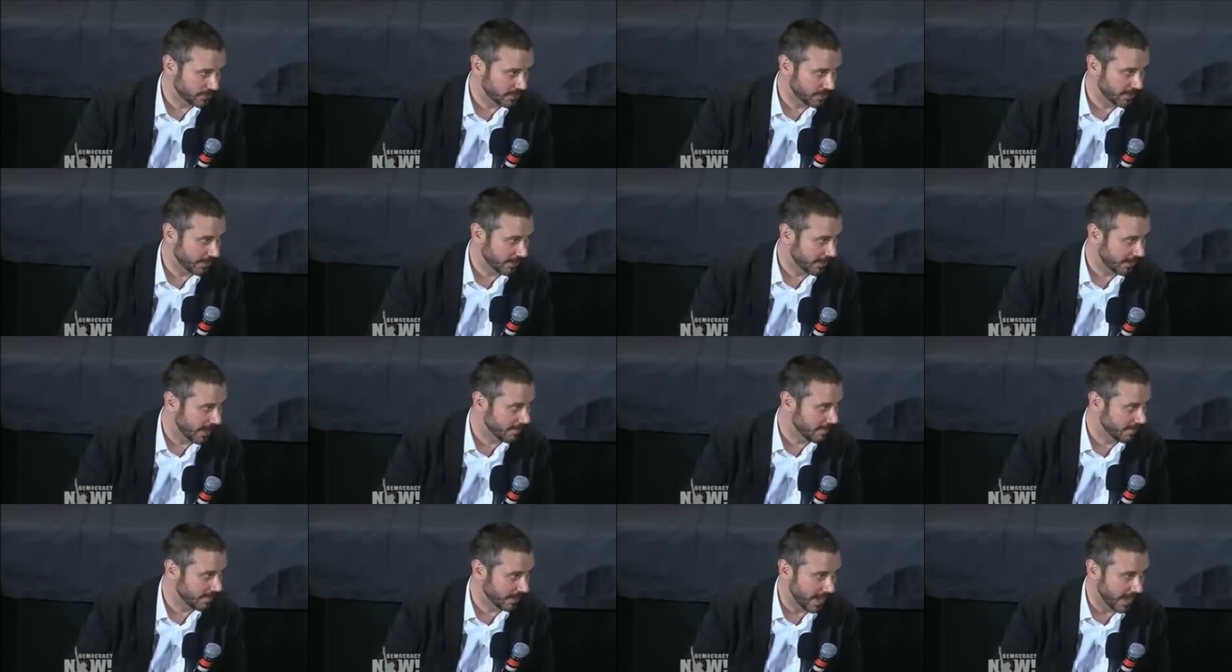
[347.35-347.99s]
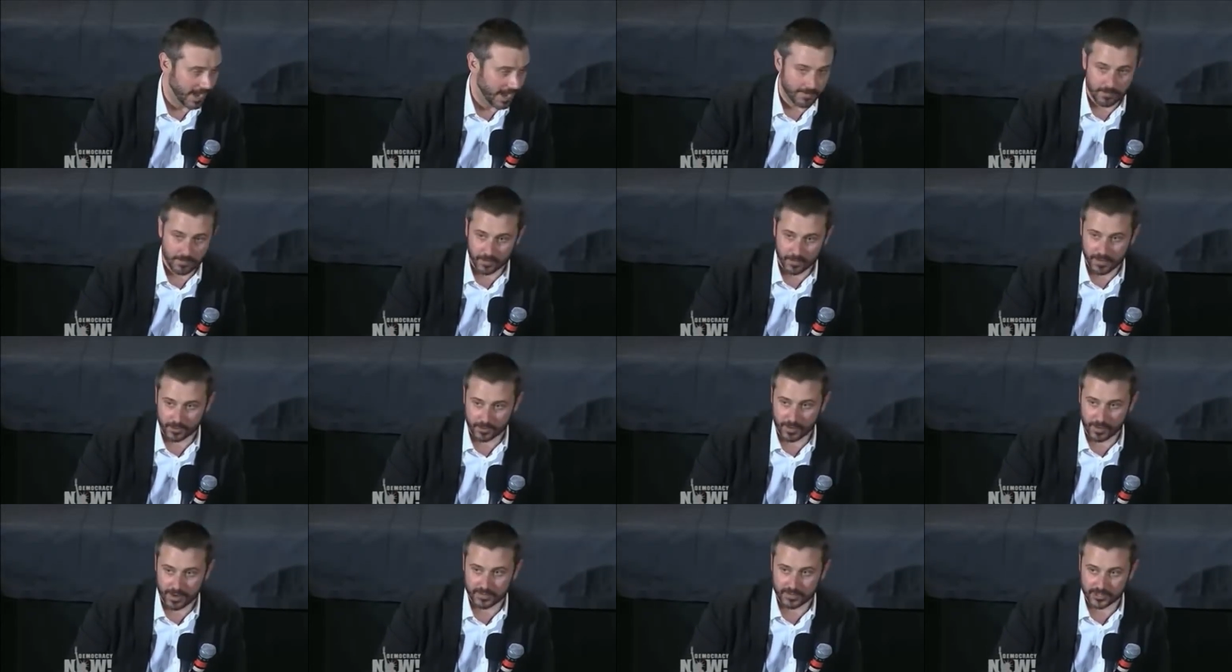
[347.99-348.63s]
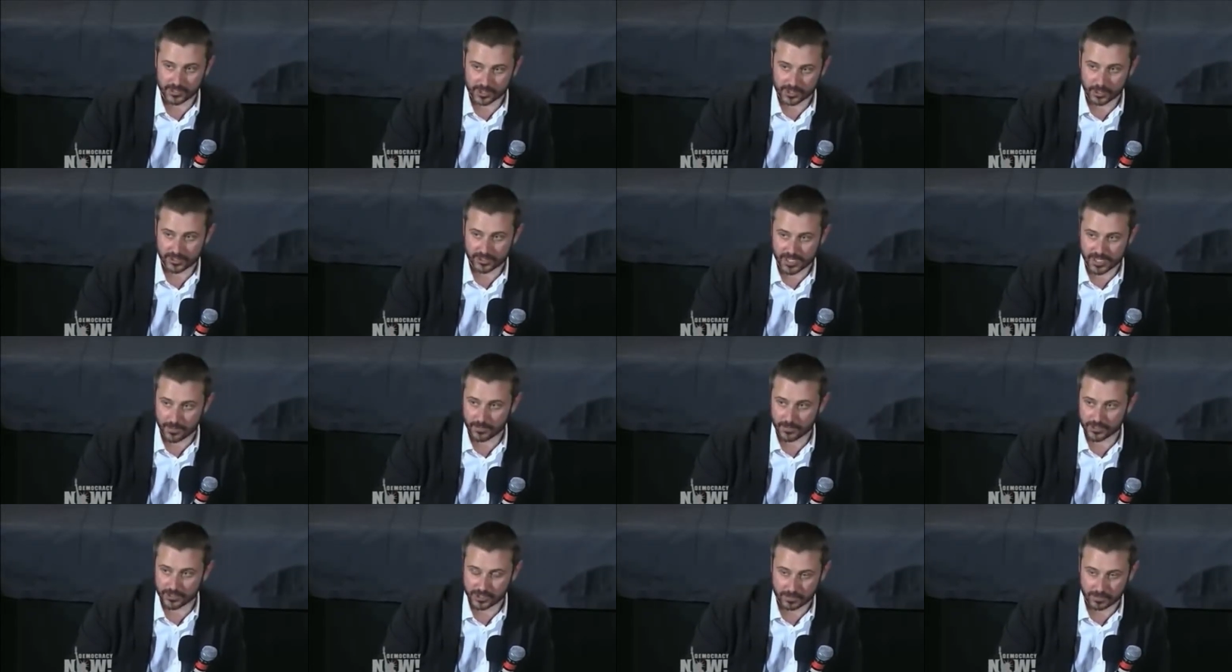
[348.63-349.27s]
So they're coming. Admiral McRaven shows
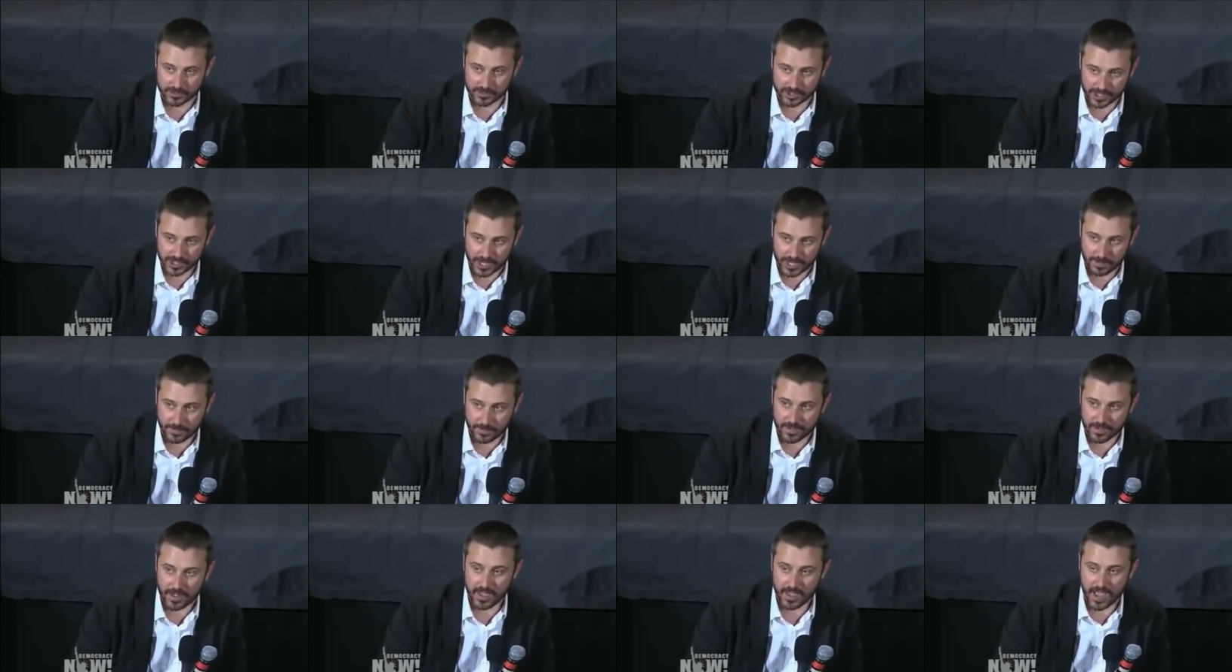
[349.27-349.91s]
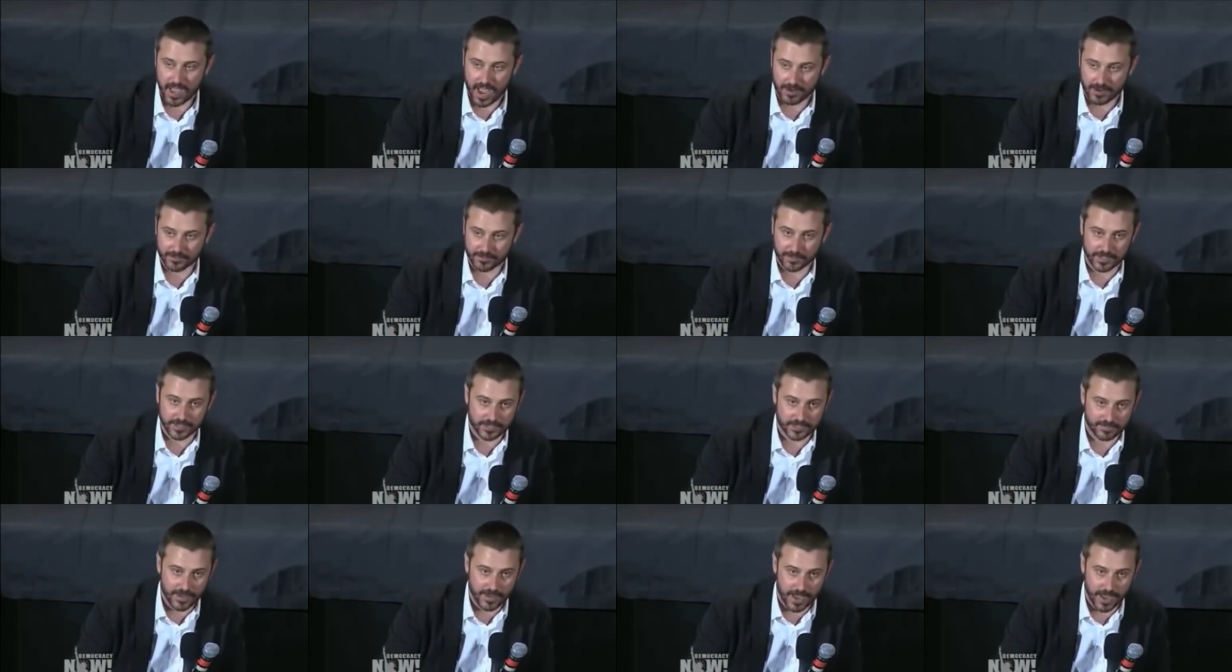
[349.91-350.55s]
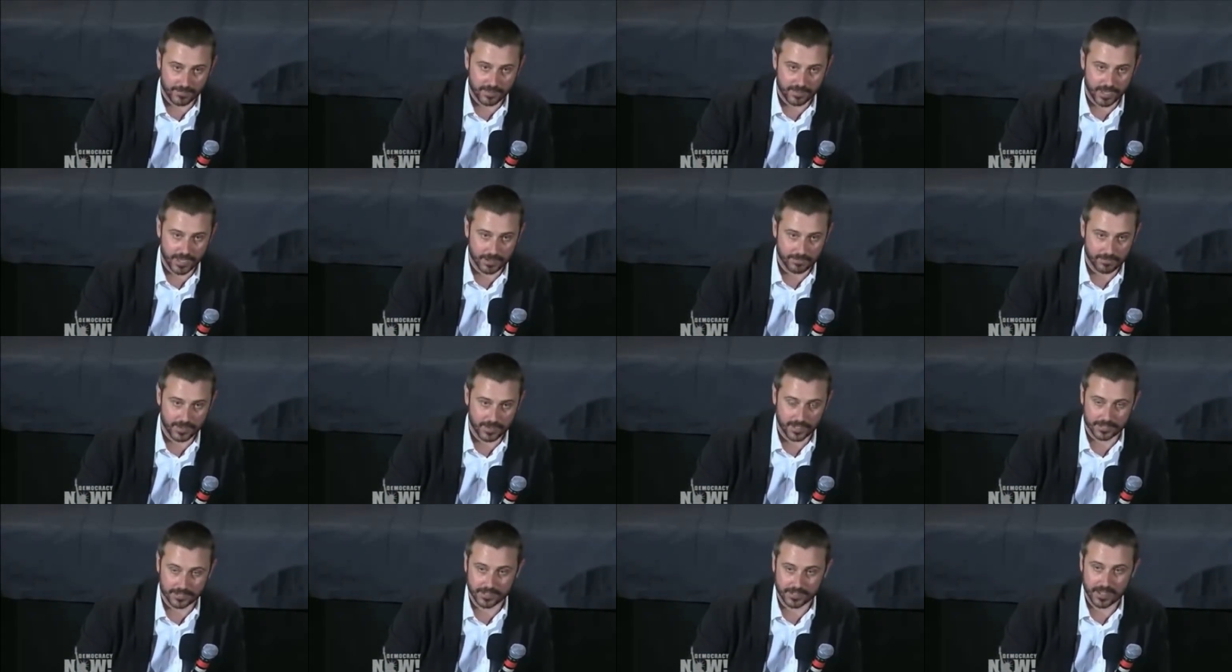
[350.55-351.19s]
up with some sheep after this family had
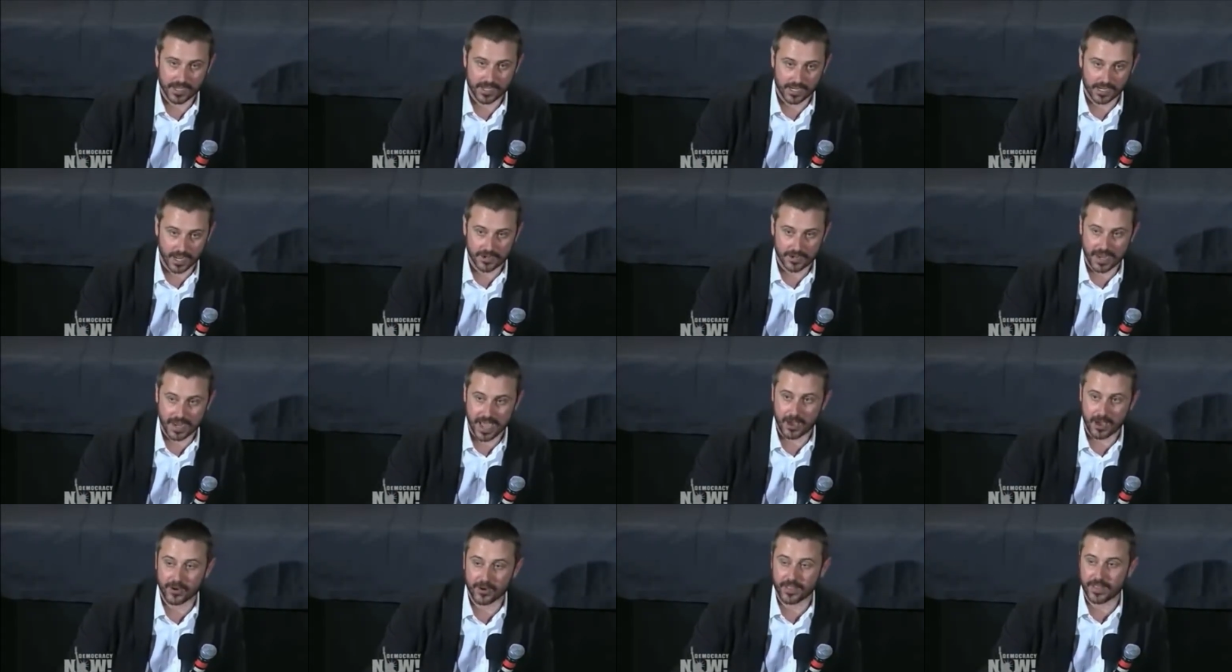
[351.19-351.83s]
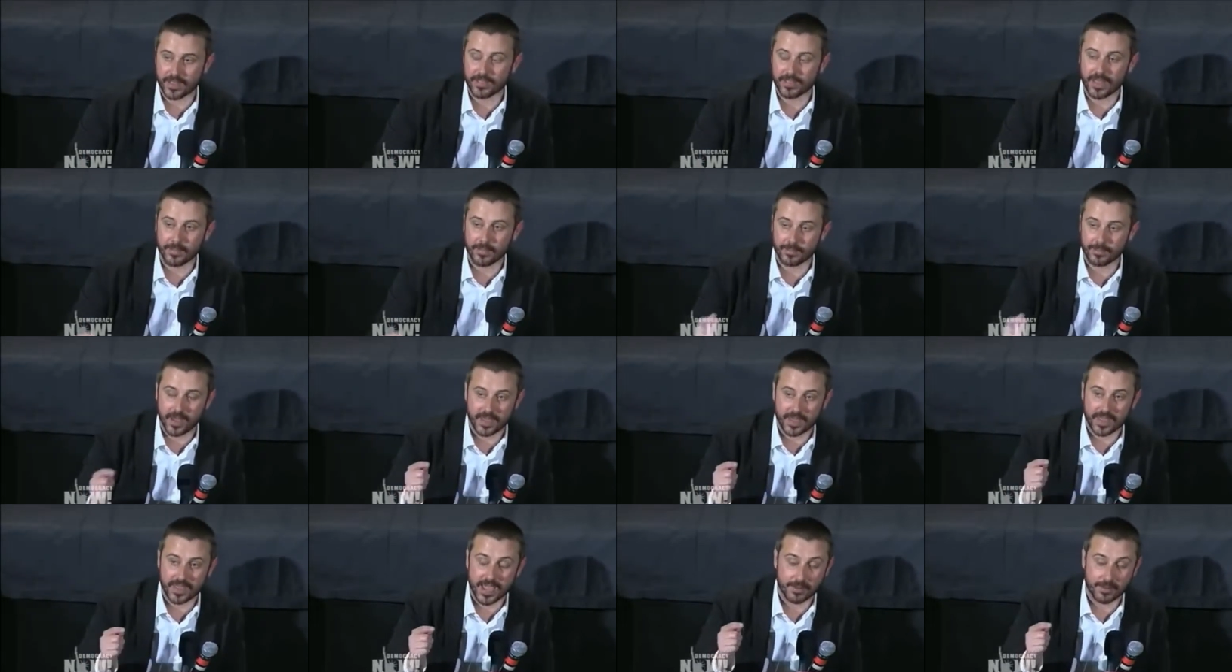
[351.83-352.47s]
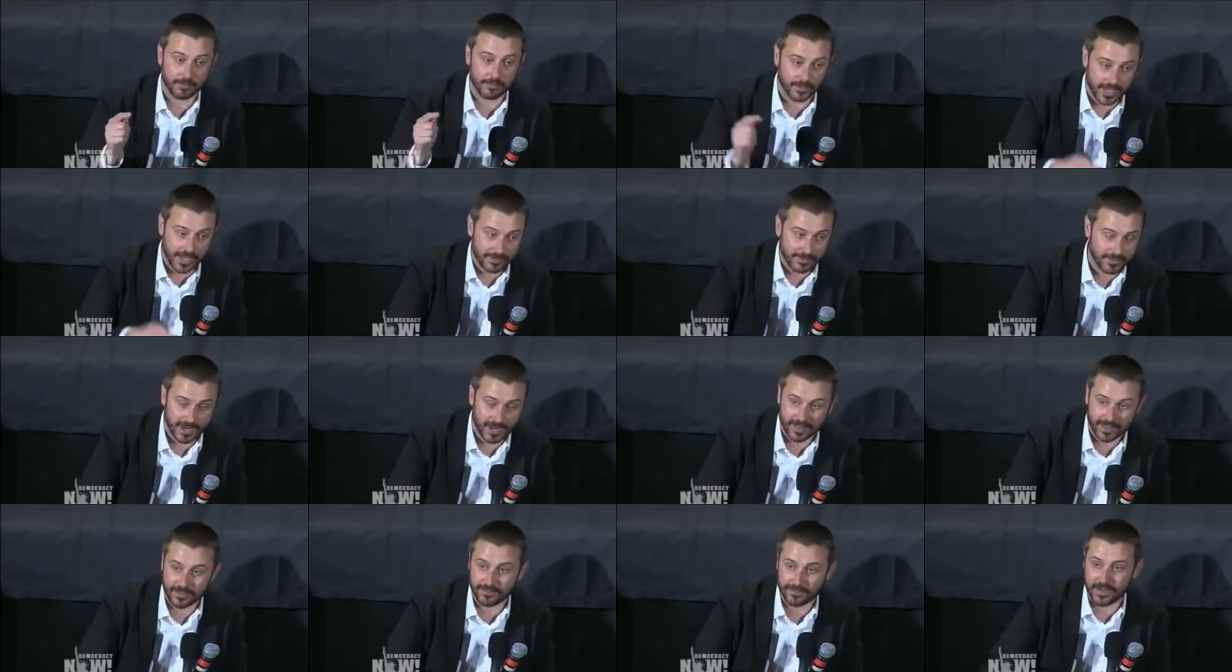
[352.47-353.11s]
been gunned down, and then they and they had blamed
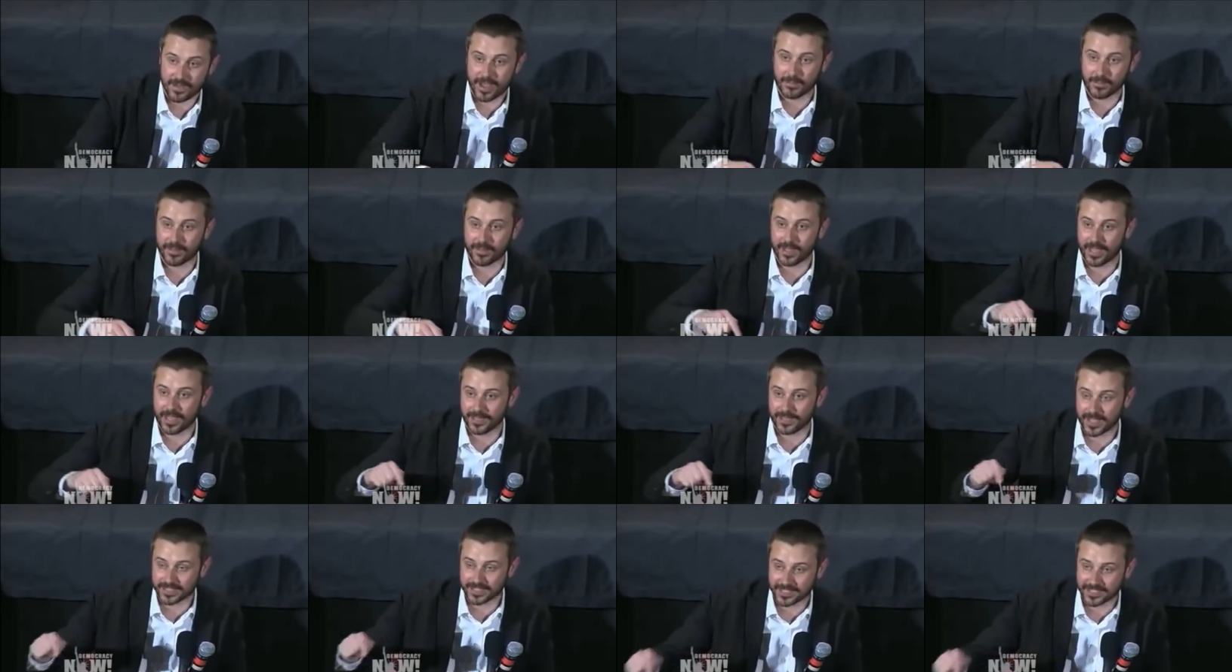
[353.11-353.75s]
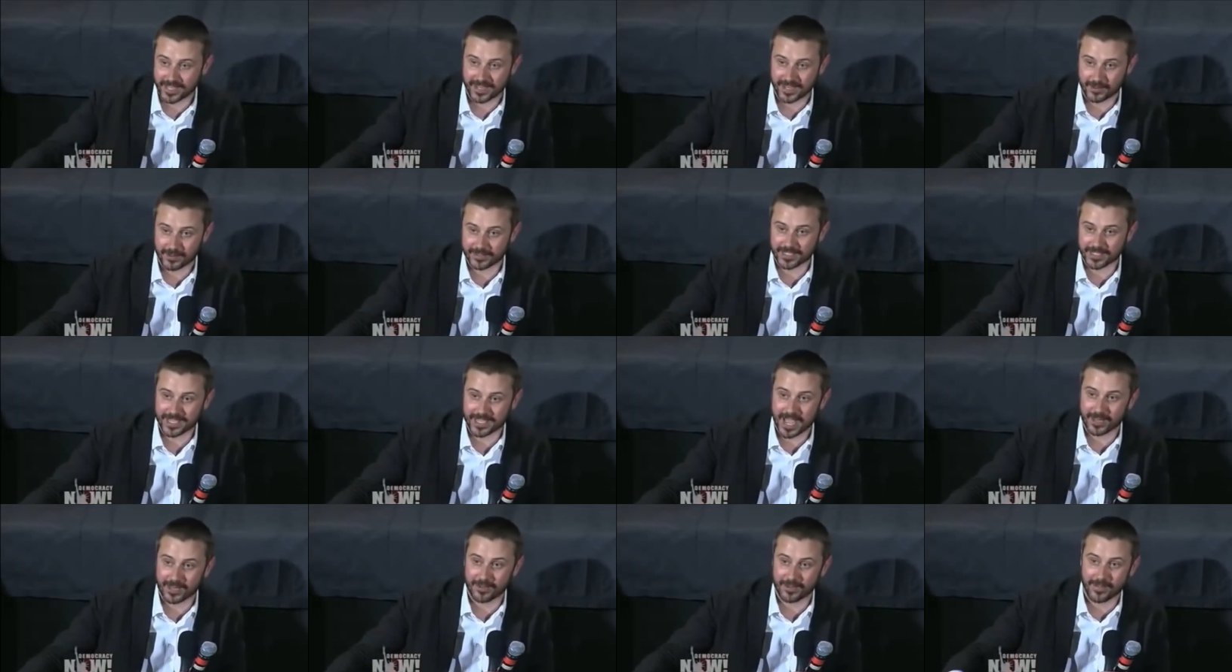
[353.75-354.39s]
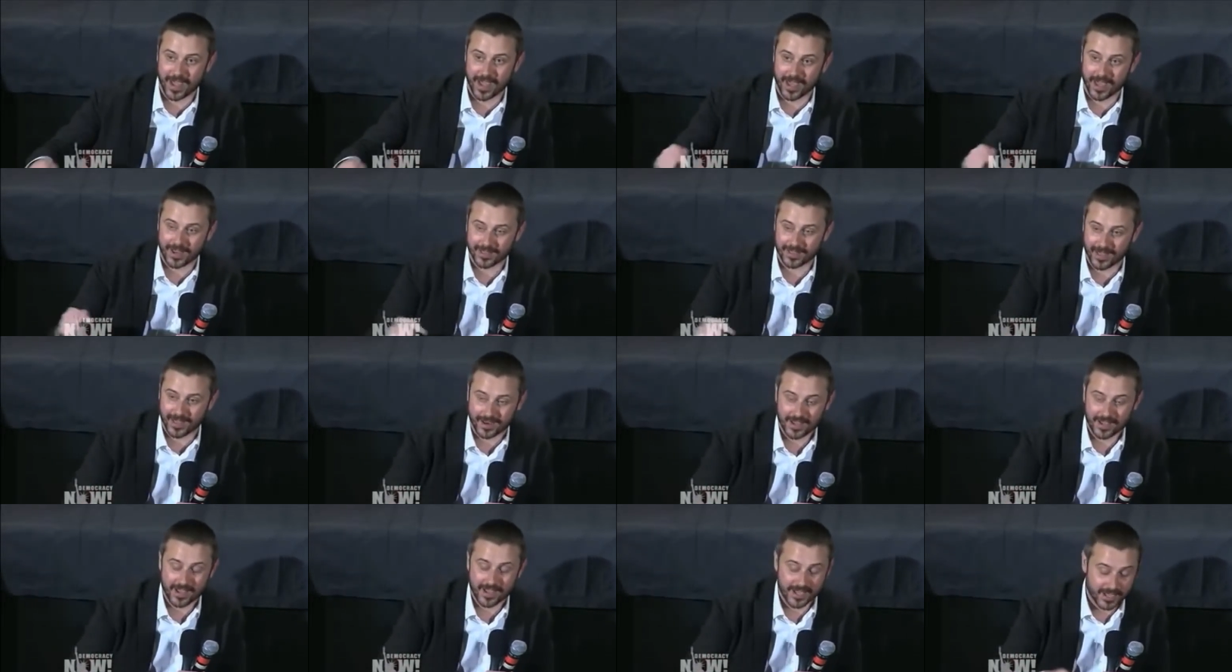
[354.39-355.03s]
it on the family, and then said it was Taliban, and
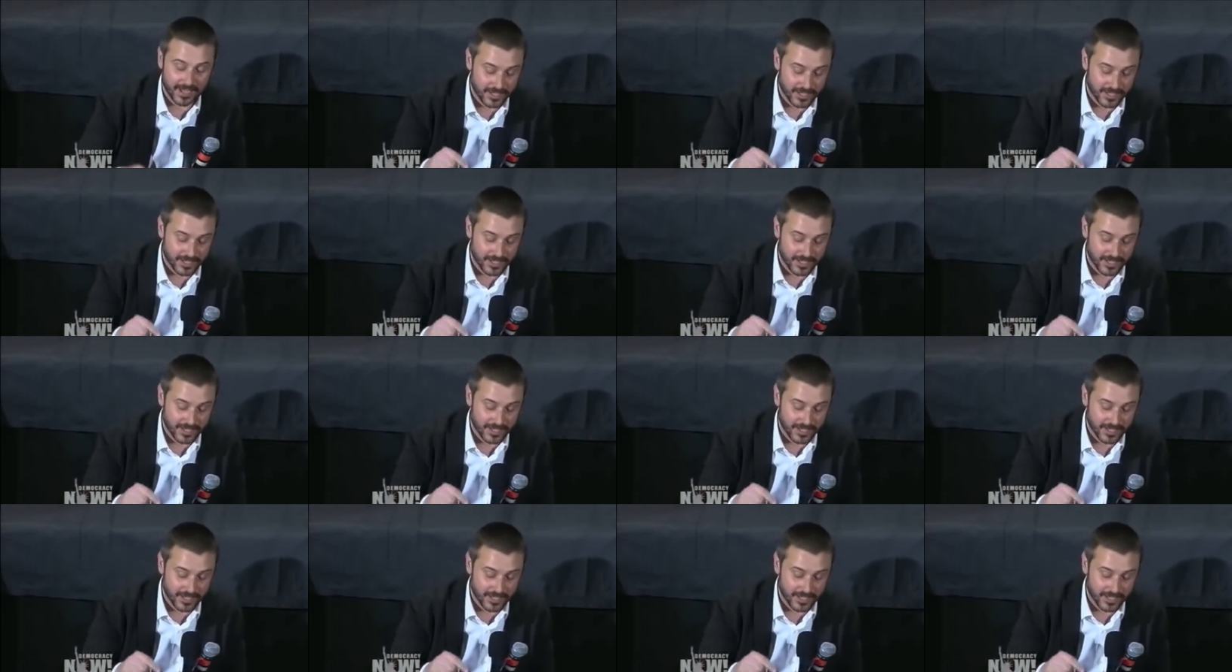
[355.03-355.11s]
that